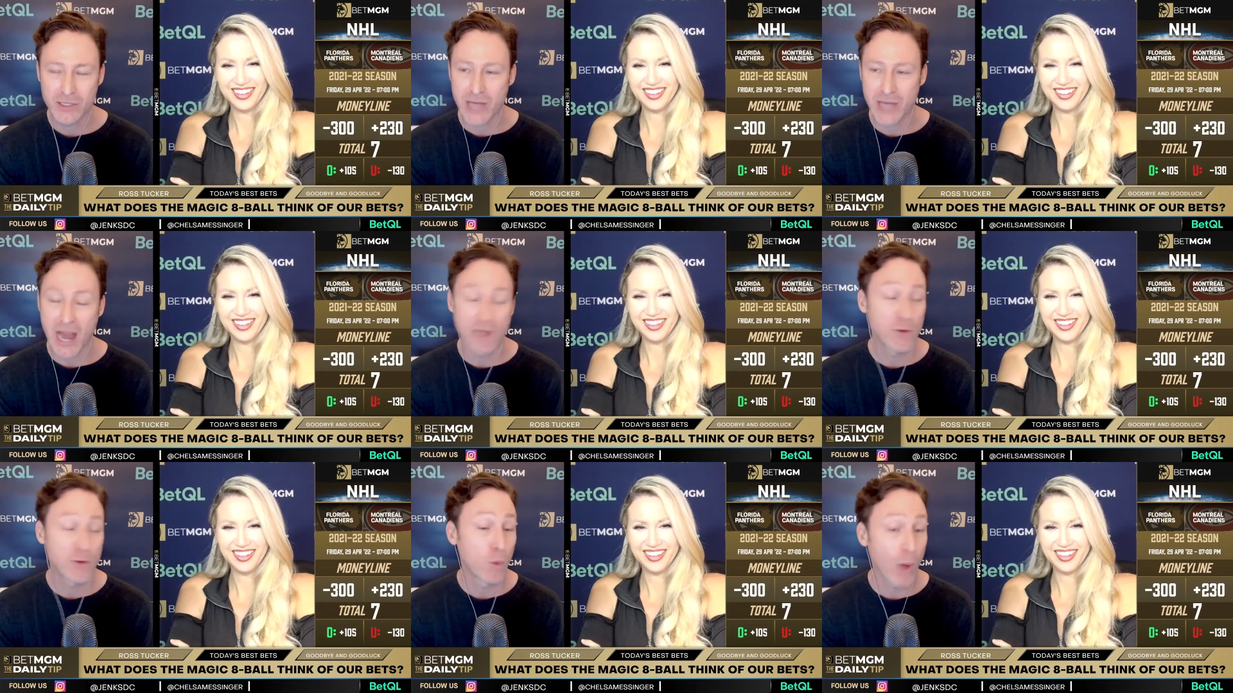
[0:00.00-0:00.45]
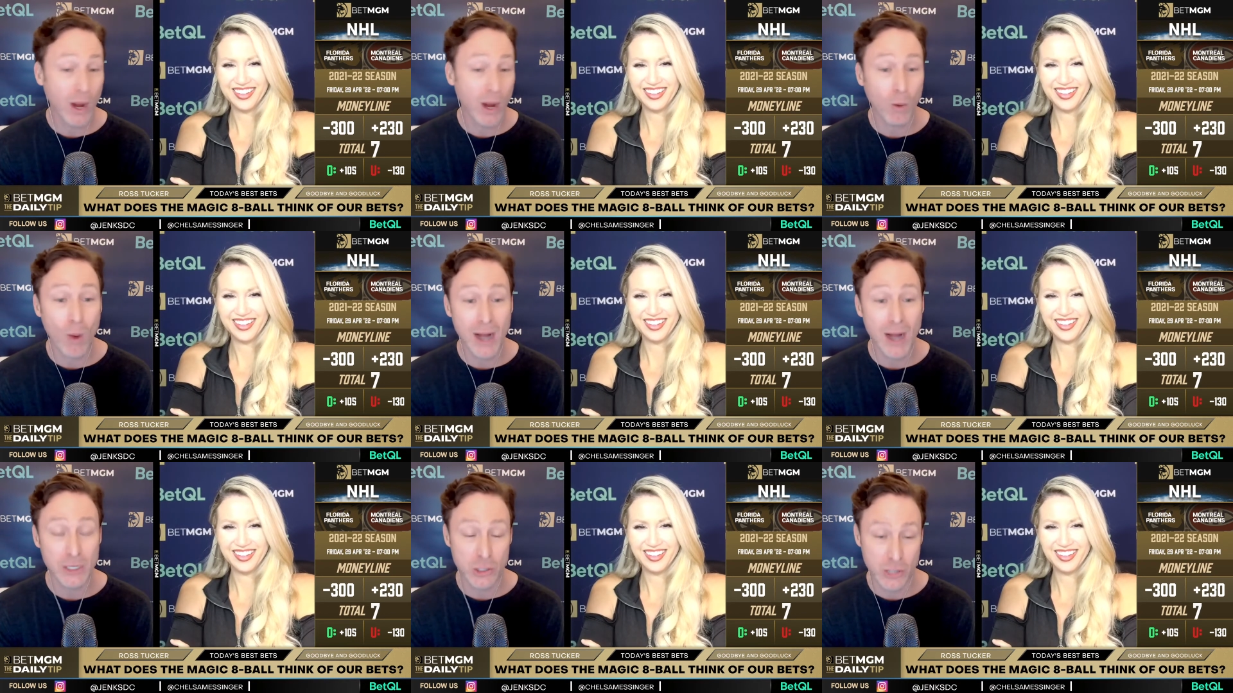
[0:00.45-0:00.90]
Speaker 1: If you want to
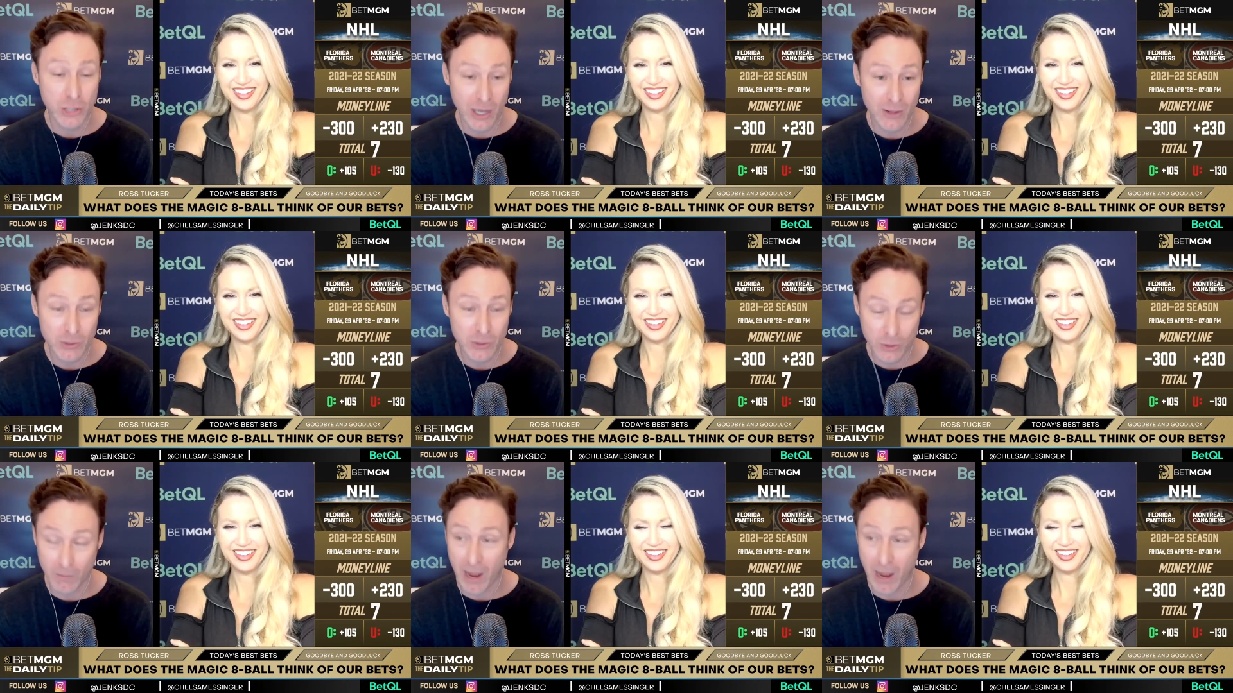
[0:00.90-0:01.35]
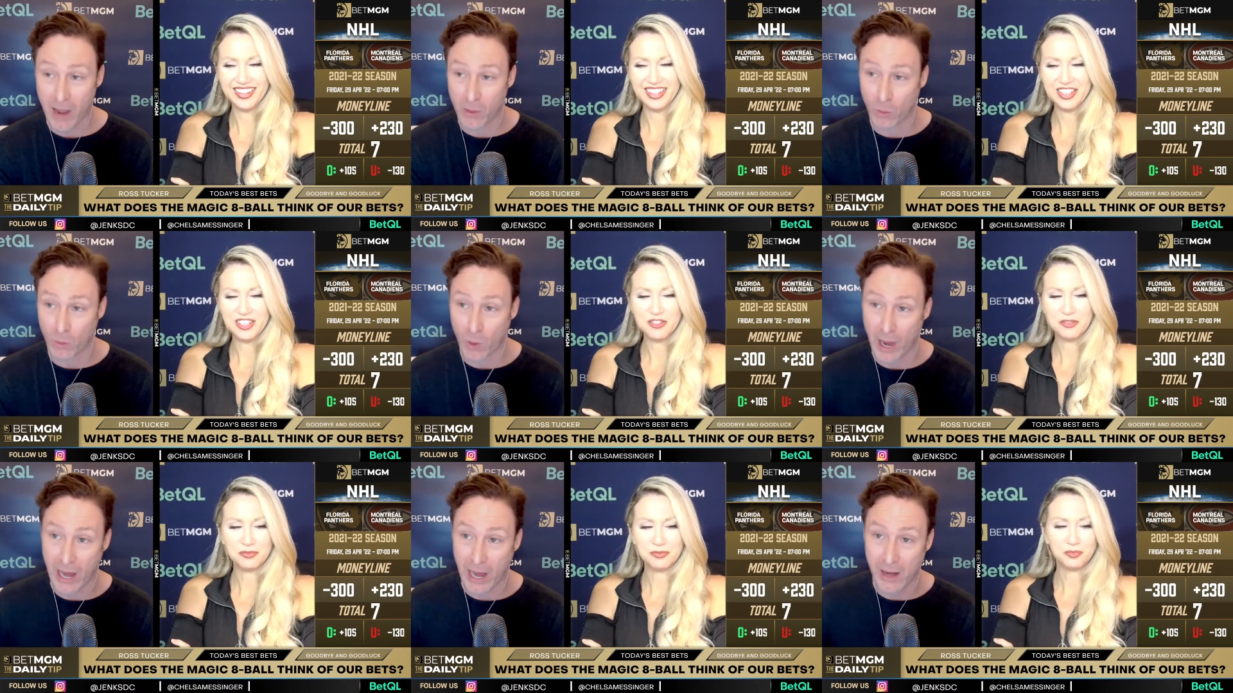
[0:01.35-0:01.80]
watch Chelsa, by the
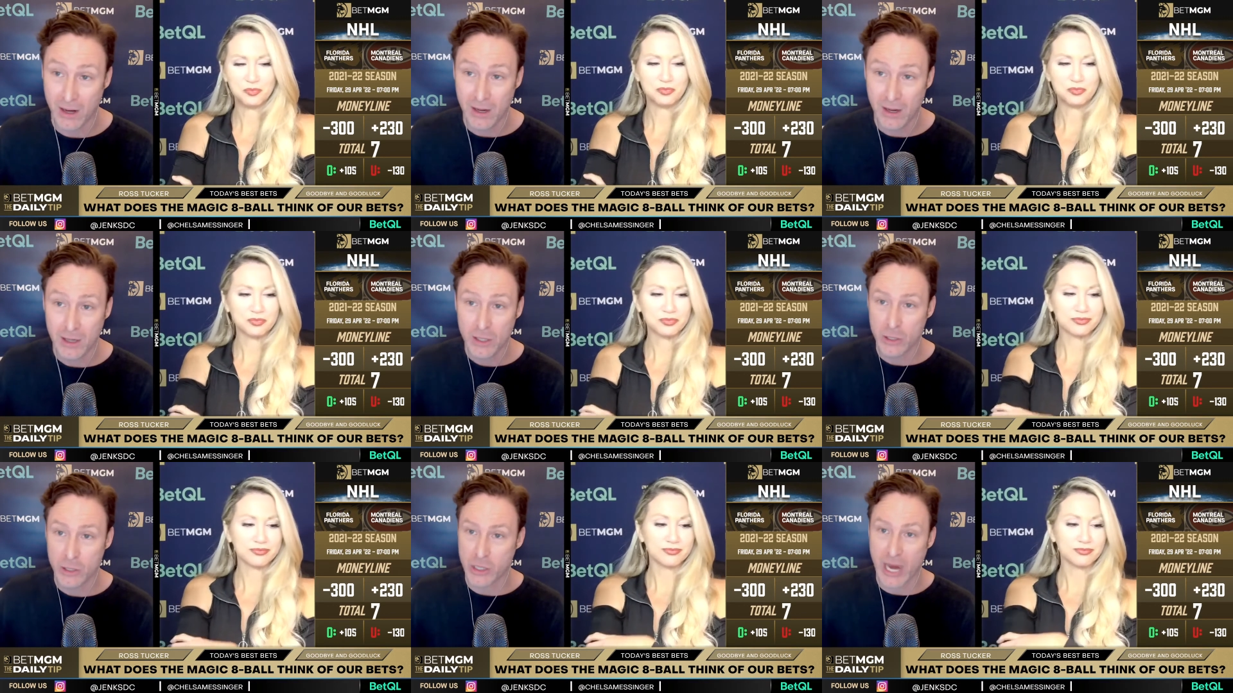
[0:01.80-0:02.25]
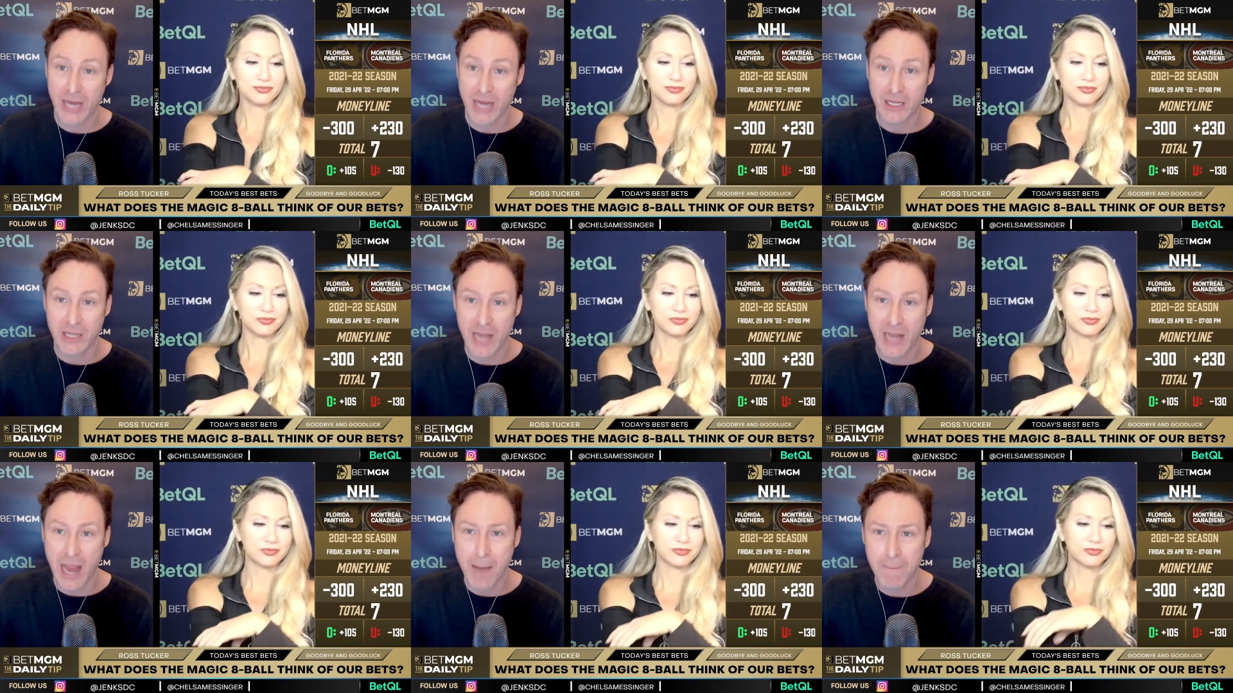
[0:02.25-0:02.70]
way, shake
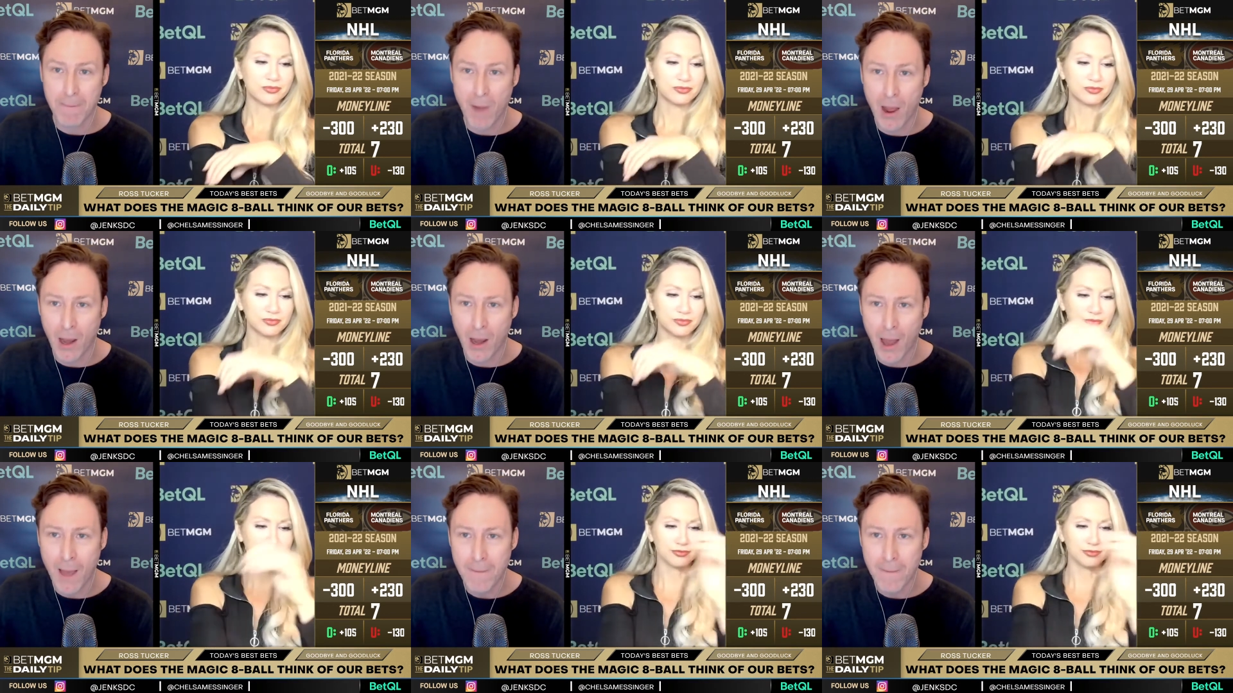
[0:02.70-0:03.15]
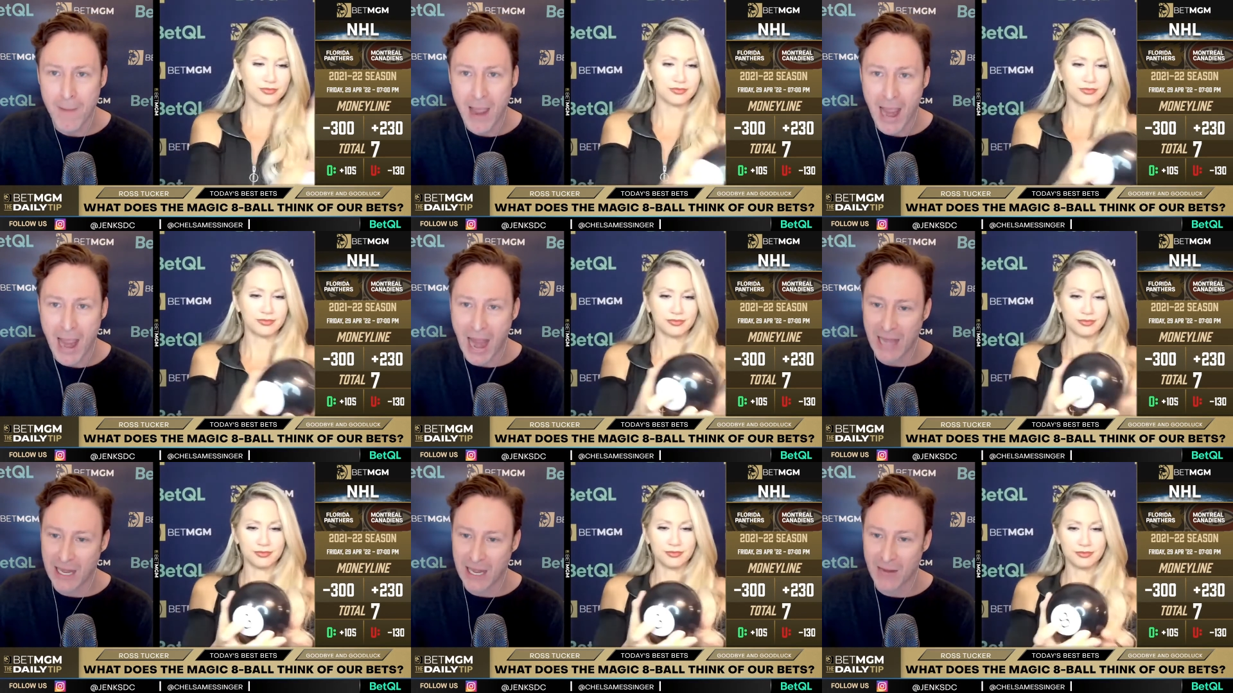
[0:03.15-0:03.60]
the eight ball up
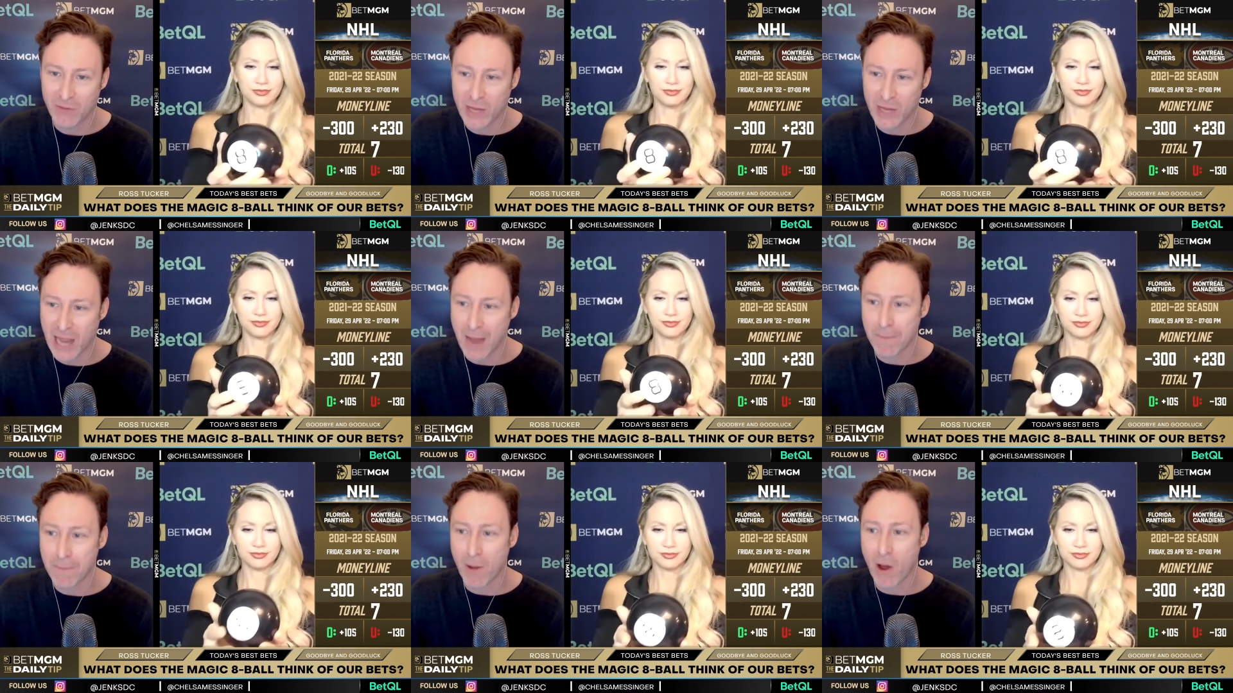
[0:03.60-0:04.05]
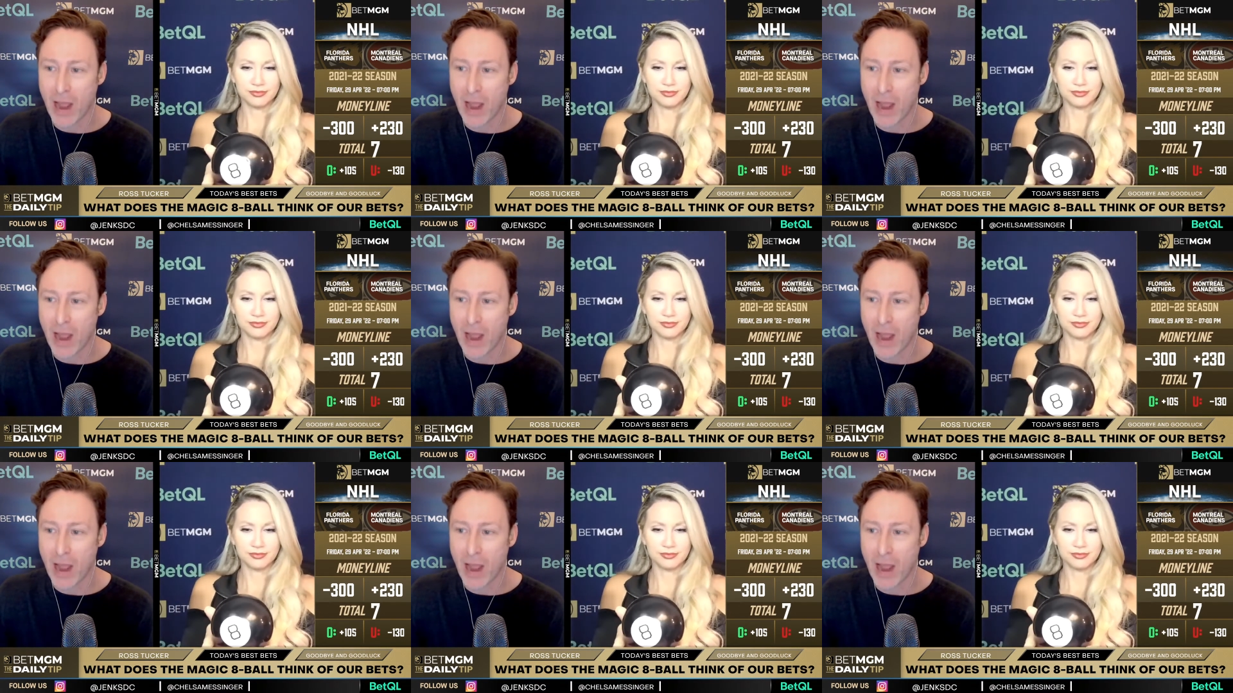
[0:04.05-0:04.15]
and give the eight ball